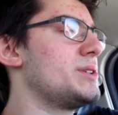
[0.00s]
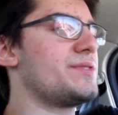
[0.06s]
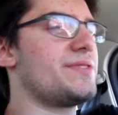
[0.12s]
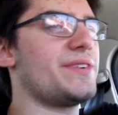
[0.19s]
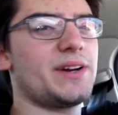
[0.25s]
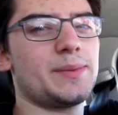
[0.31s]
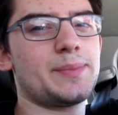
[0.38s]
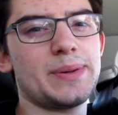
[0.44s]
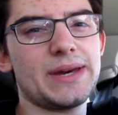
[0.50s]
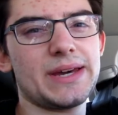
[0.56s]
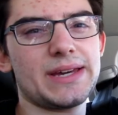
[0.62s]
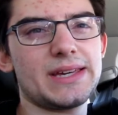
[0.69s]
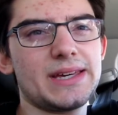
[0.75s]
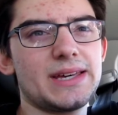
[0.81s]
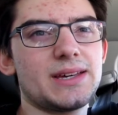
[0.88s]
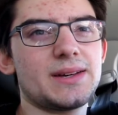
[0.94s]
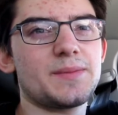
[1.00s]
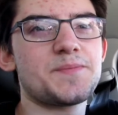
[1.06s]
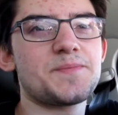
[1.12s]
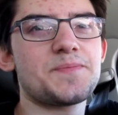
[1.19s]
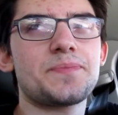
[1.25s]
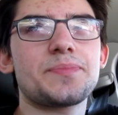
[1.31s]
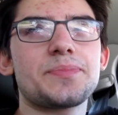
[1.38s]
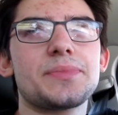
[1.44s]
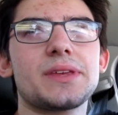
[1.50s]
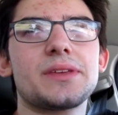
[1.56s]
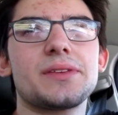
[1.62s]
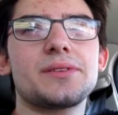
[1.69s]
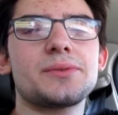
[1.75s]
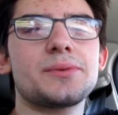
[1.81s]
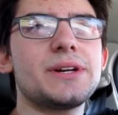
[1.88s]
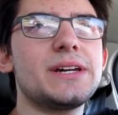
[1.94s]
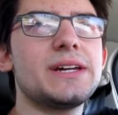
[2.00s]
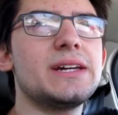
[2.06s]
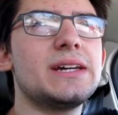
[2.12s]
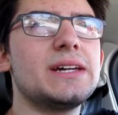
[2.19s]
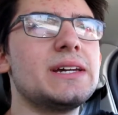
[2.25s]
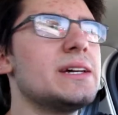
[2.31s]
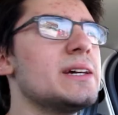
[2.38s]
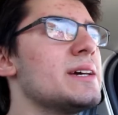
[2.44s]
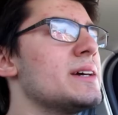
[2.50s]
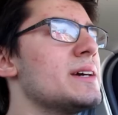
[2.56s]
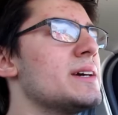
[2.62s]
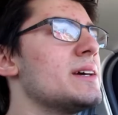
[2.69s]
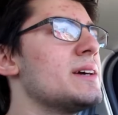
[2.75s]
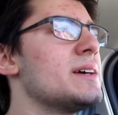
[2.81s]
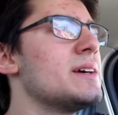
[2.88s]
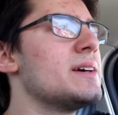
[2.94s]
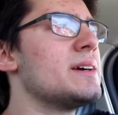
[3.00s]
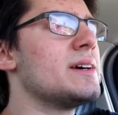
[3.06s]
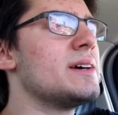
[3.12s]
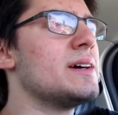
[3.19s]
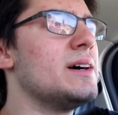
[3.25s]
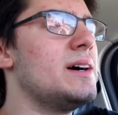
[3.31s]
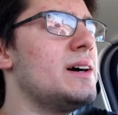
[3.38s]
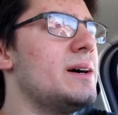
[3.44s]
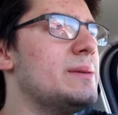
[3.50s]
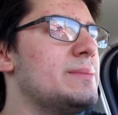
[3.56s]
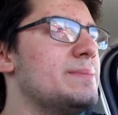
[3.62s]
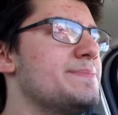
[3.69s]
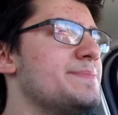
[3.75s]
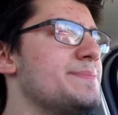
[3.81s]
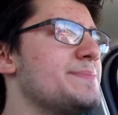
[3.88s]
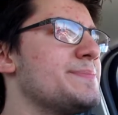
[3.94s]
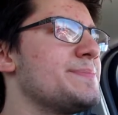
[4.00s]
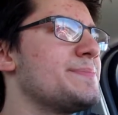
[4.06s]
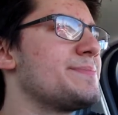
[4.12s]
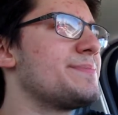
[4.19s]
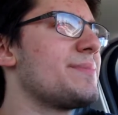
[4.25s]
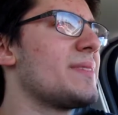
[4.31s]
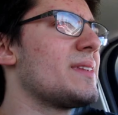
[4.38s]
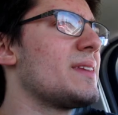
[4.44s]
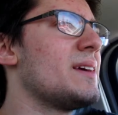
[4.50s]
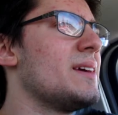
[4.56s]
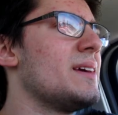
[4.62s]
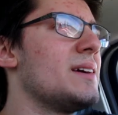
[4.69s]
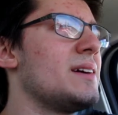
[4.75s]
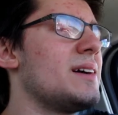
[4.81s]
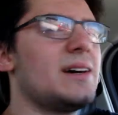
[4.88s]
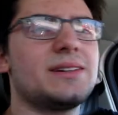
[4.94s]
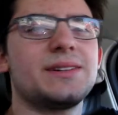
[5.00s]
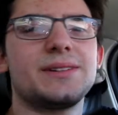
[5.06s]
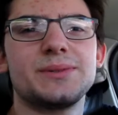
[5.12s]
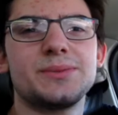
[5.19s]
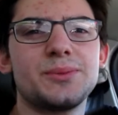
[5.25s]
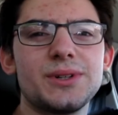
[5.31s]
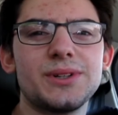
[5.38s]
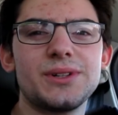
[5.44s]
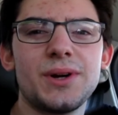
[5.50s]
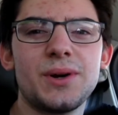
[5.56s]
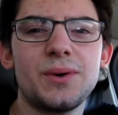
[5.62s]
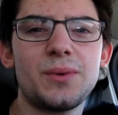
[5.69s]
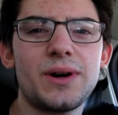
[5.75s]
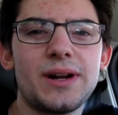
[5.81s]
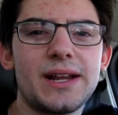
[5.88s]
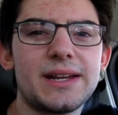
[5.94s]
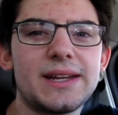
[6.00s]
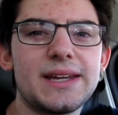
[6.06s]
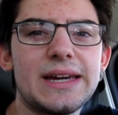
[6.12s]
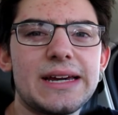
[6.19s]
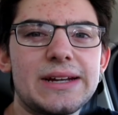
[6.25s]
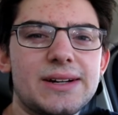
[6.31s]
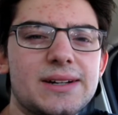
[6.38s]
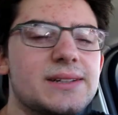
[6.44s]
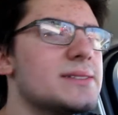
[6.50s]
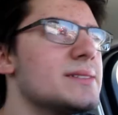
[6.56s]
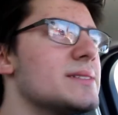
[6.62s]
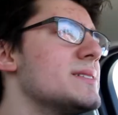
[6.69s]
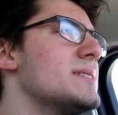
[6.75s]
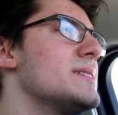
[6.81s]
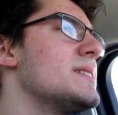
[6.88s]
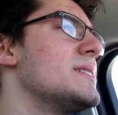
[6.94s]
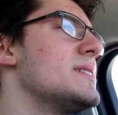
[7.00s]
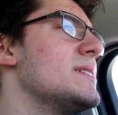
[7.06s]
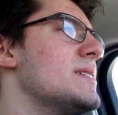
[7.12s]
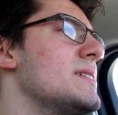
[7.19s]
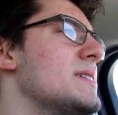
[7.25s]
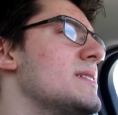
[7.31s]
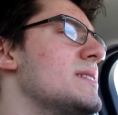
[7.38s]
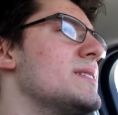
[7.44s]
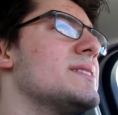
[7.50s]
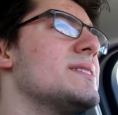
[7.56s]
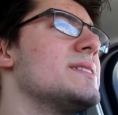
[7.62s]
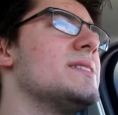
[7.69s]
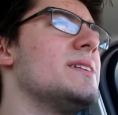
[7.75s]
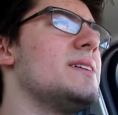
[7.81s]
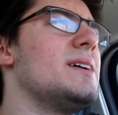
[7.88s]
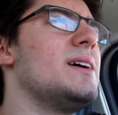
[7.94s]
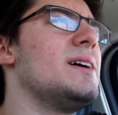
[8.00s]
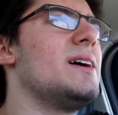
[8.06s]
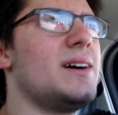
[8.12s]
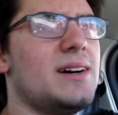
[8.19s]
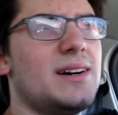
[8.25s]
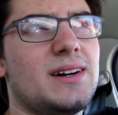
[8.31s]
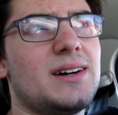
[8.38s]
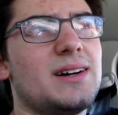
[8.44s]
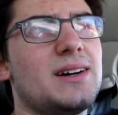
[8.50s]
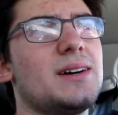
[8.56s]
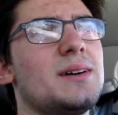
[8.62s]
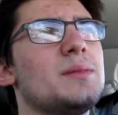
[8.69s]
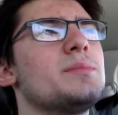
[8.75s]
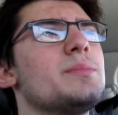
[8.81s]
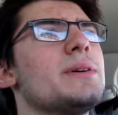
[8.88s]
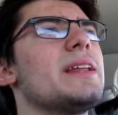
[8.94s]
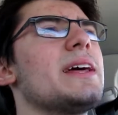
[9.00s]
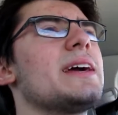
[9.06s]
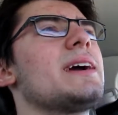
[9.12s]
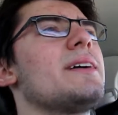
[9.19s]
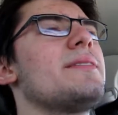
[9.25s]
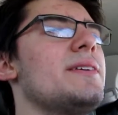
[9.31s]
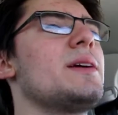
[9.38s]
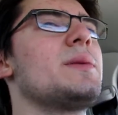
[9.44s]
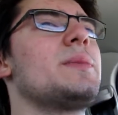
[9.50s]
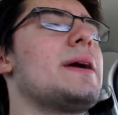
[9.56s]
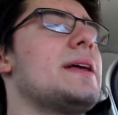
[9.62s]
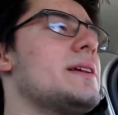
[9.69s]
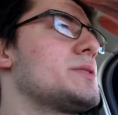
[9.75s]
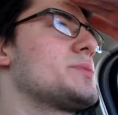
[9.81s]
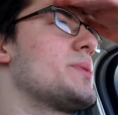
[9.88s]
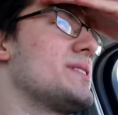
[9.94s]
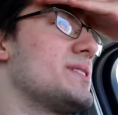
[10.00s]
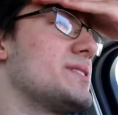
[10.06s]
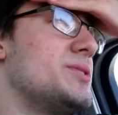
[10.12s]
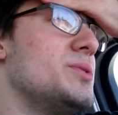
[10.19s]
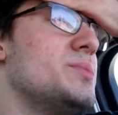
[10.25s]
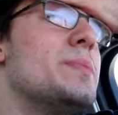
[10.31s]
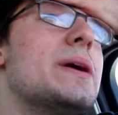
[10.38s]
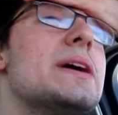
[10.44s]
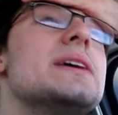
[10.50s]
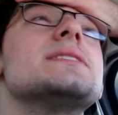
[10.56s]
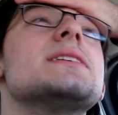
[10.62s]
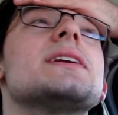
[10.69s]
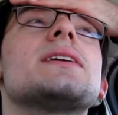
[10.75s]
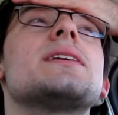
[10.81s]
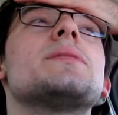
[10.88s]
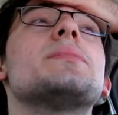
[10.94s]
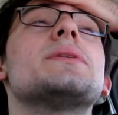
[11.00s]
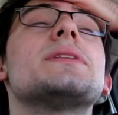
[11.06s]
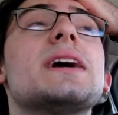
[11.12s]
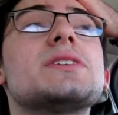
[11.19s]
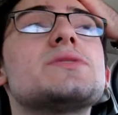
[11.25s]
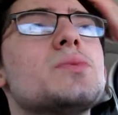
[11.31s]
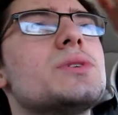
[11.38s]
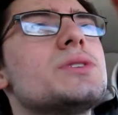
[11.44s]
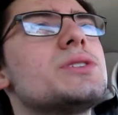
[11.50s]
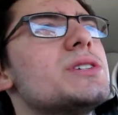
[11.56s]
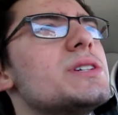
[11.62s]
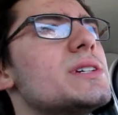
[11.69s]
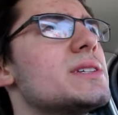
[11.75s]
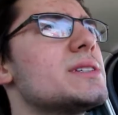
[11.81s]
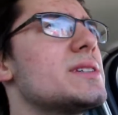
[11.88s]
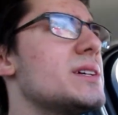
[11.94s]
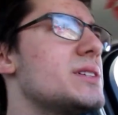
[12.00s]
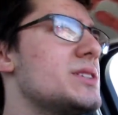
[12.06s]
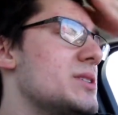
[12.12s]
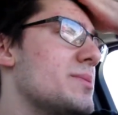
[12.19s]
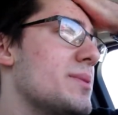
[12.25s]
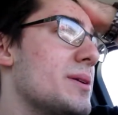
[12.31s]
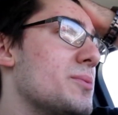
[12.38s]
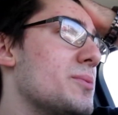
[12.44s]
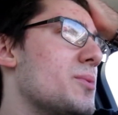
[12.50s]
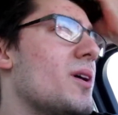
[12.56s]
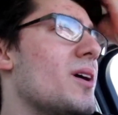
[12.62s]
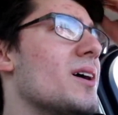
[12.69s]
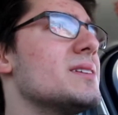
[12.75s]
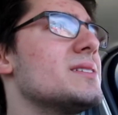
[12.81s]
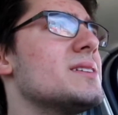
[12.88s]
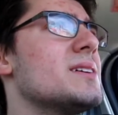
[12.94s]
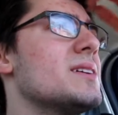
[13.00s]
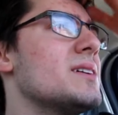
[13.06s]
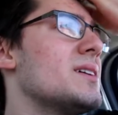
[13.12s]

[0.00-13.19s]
she's very picky, free, um, I wouldn't know what I'd get her. Uh, but like, I feel like Panda Express is too basic. But that's what she said she might want.